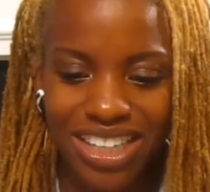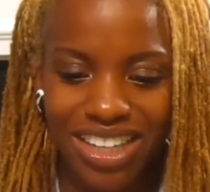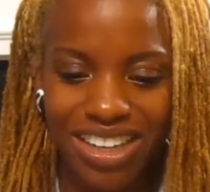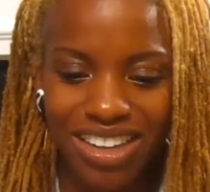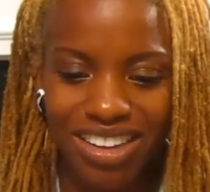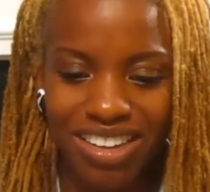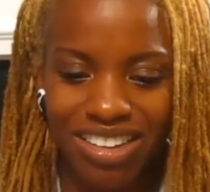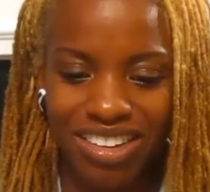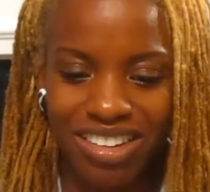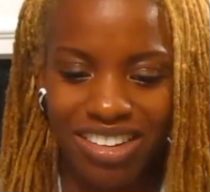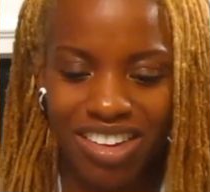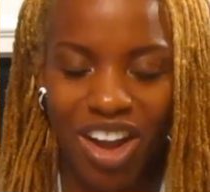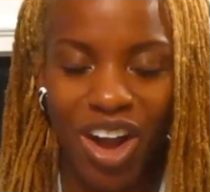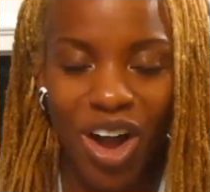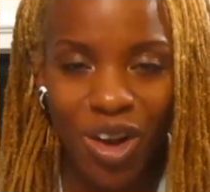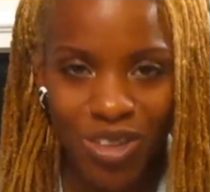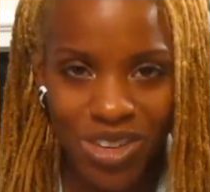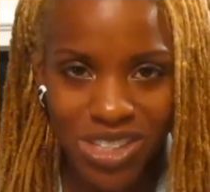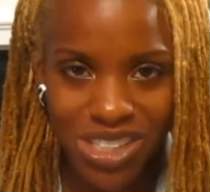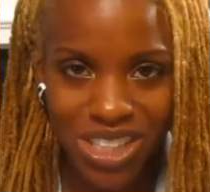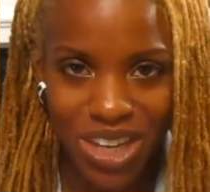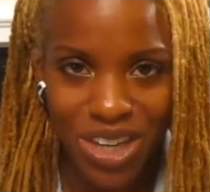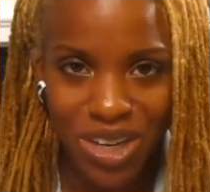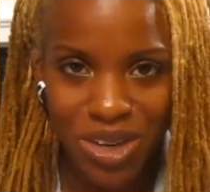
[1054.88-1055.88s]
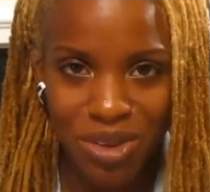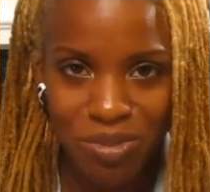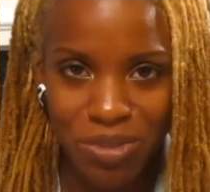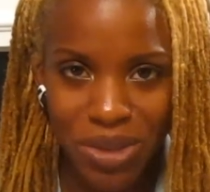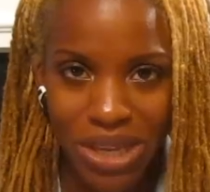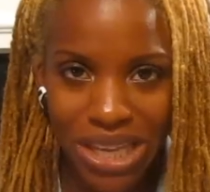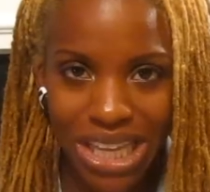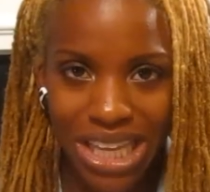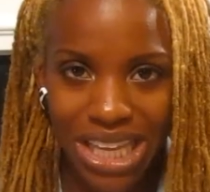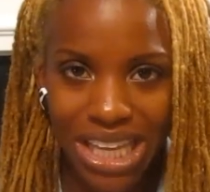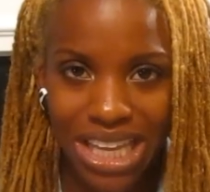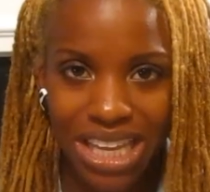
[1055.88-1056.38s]
are always going to
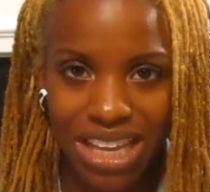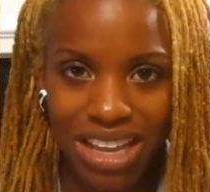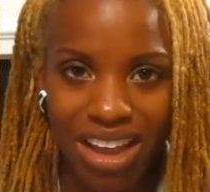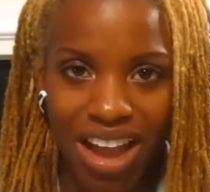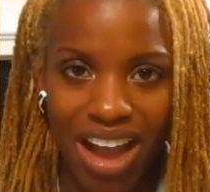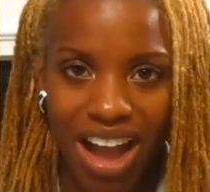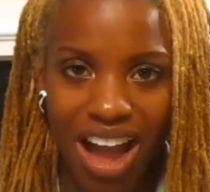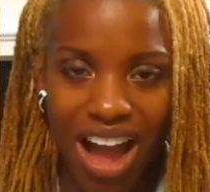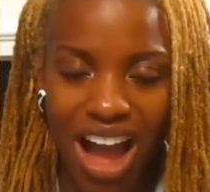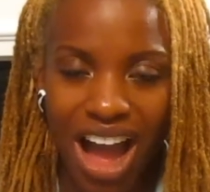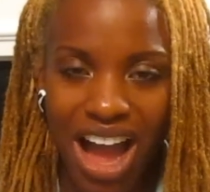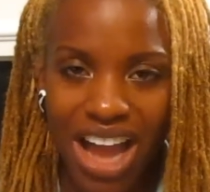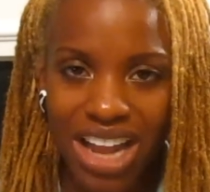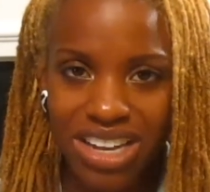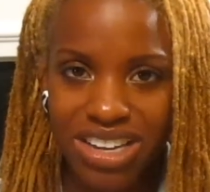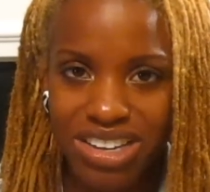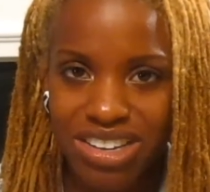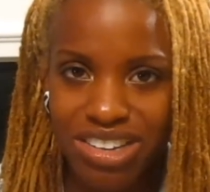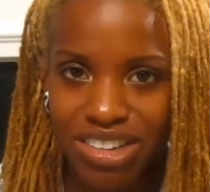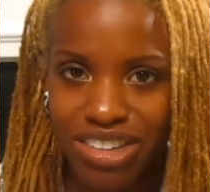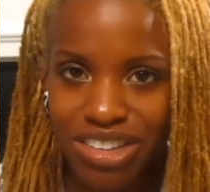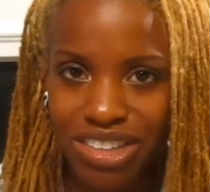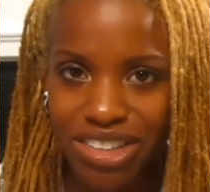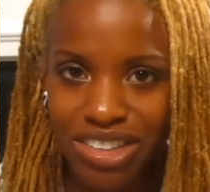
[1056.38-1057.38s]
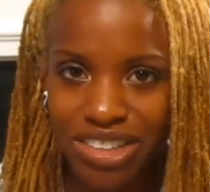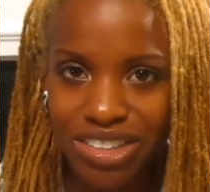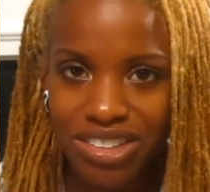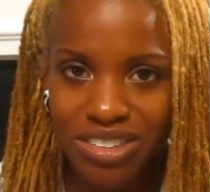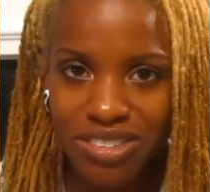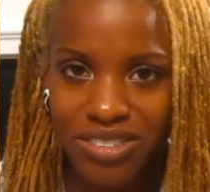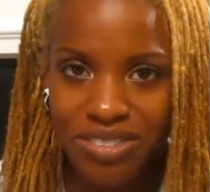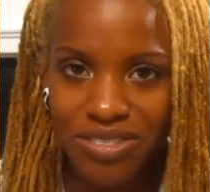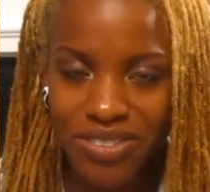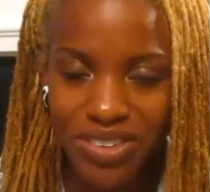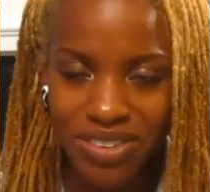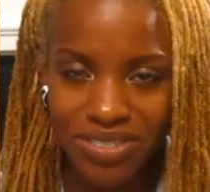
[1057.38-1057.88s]
be under
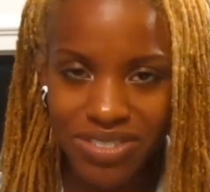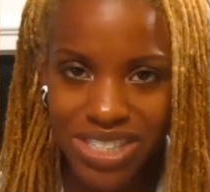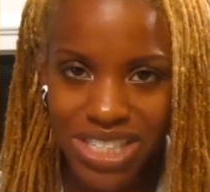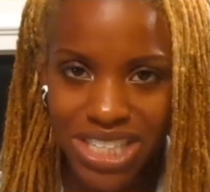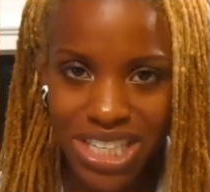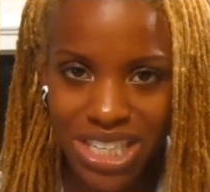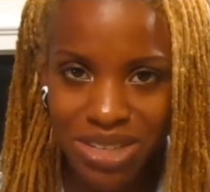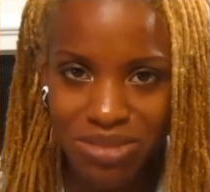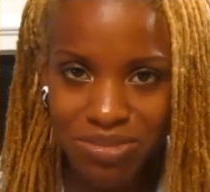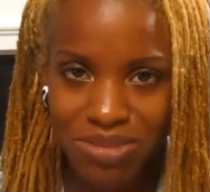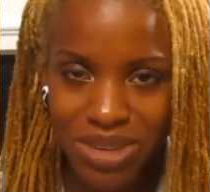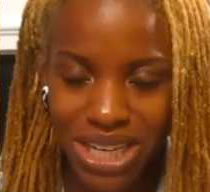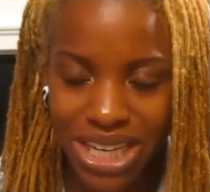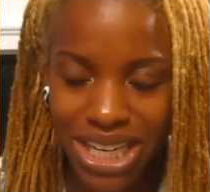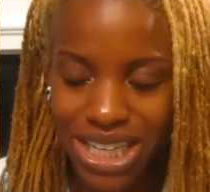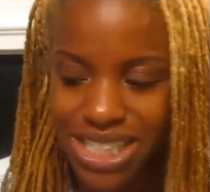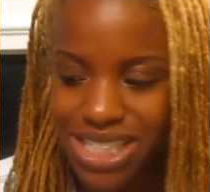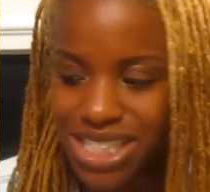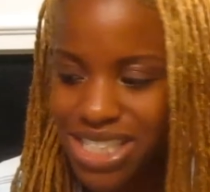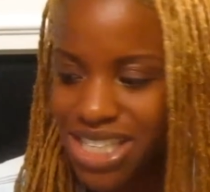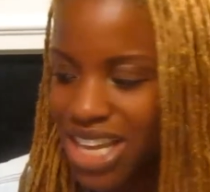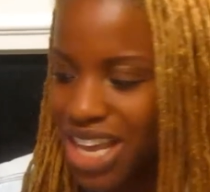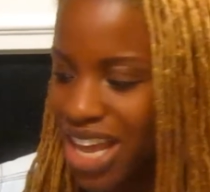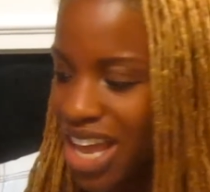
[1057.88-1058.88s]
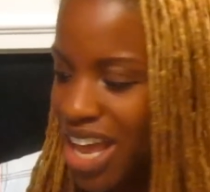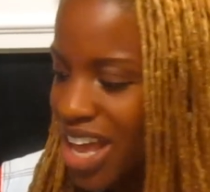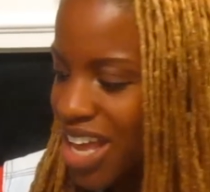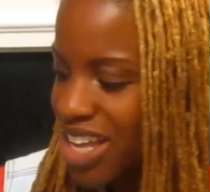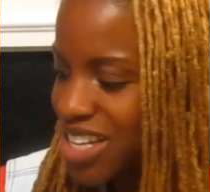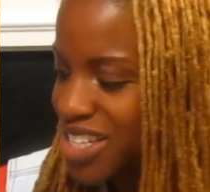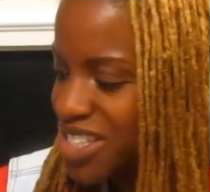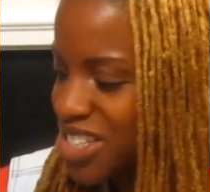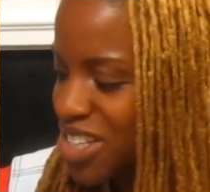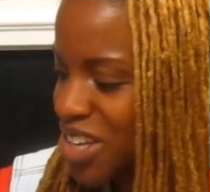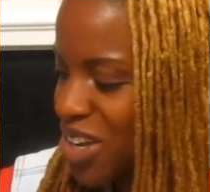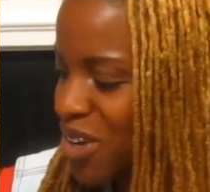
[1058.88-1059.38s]
15 minutes.
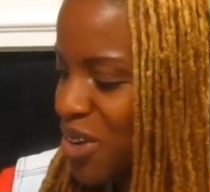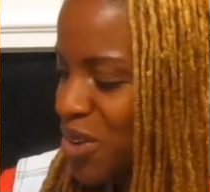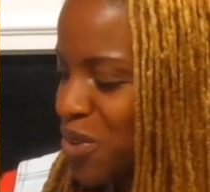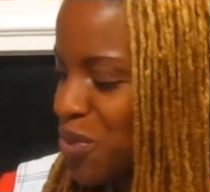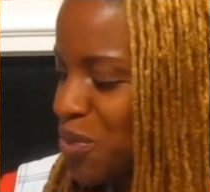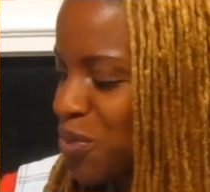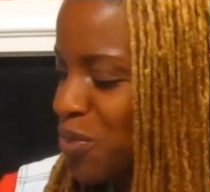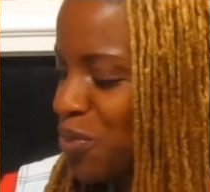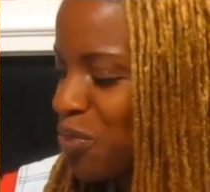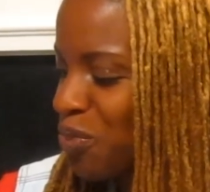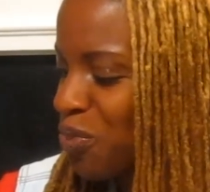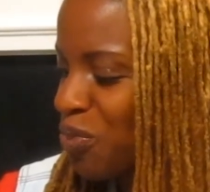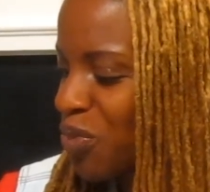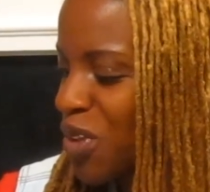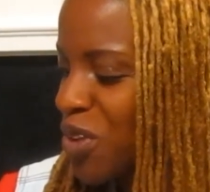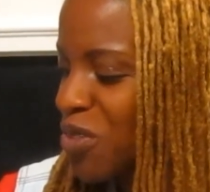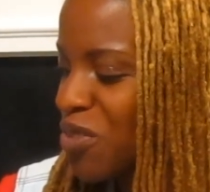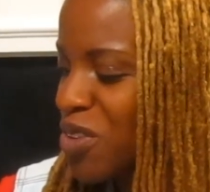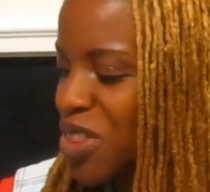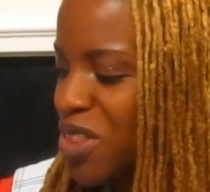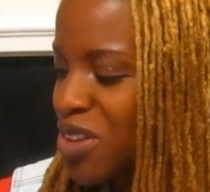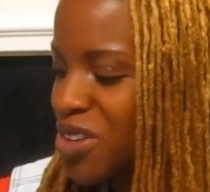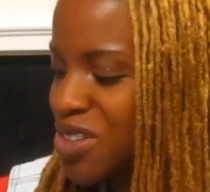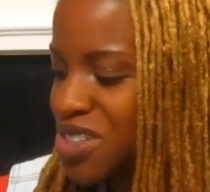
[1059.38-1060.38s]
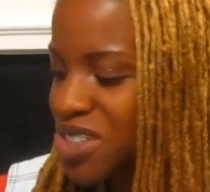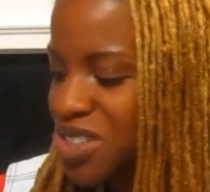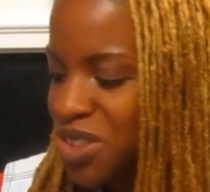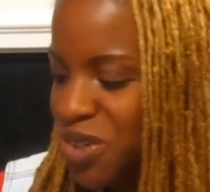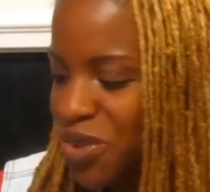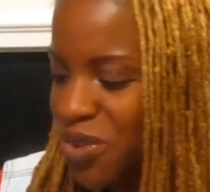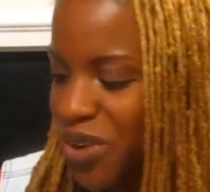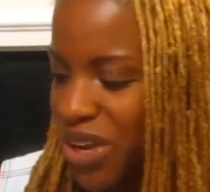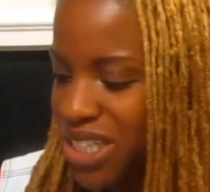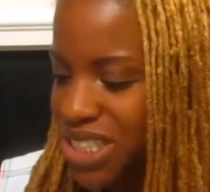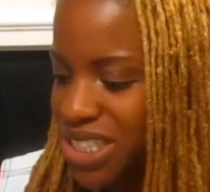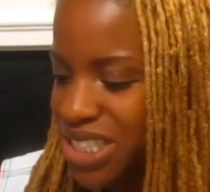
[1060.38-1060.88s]
So for those two
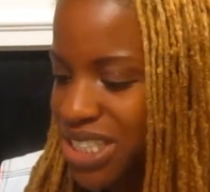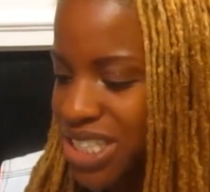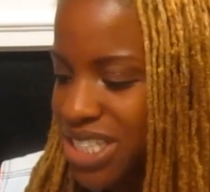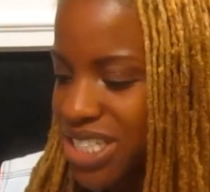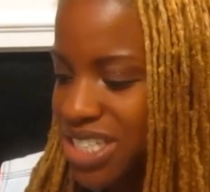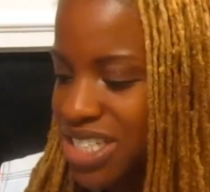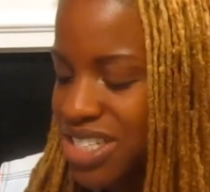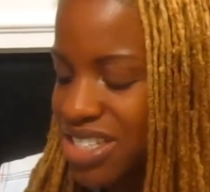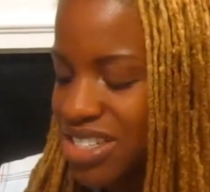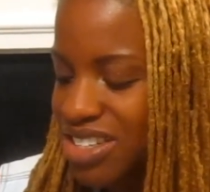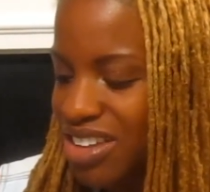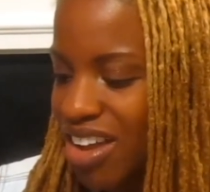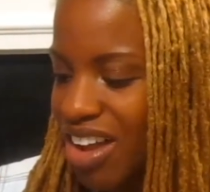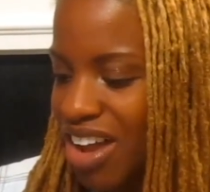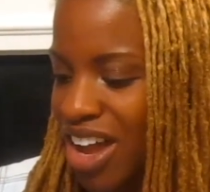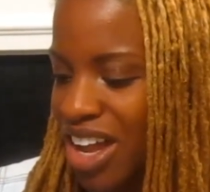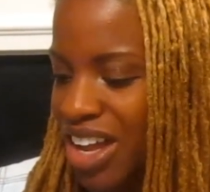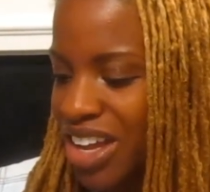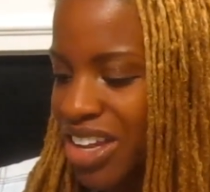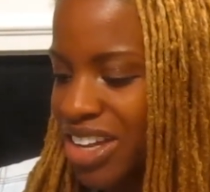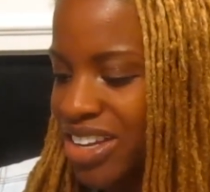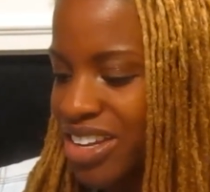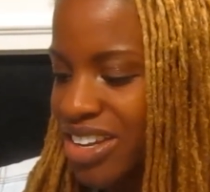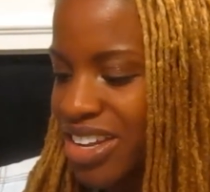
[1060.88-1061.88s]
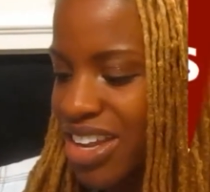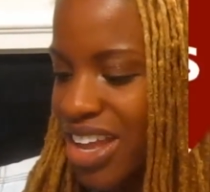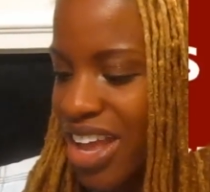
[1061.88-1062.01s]
questions on